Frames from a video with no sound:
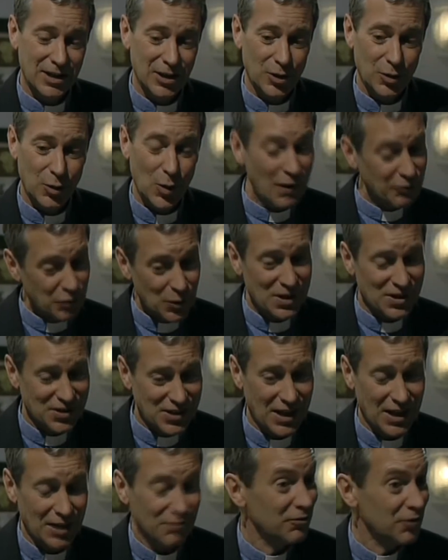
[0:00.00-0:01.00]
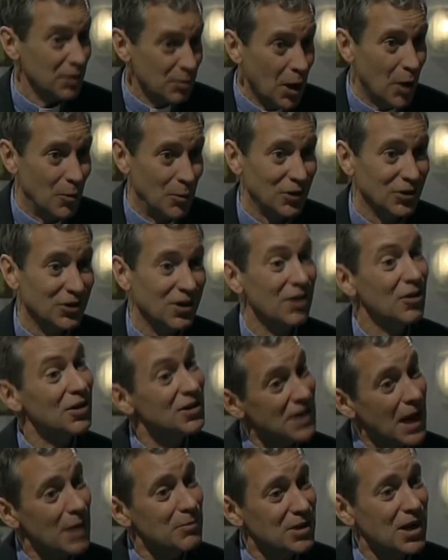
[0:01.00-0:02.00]
You have to understand that, for the moment, her
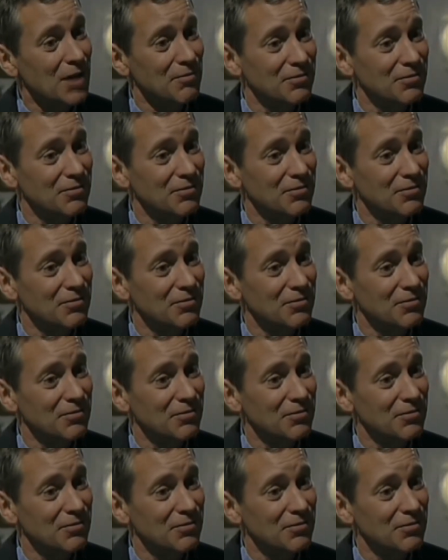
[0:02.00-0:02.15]
exams come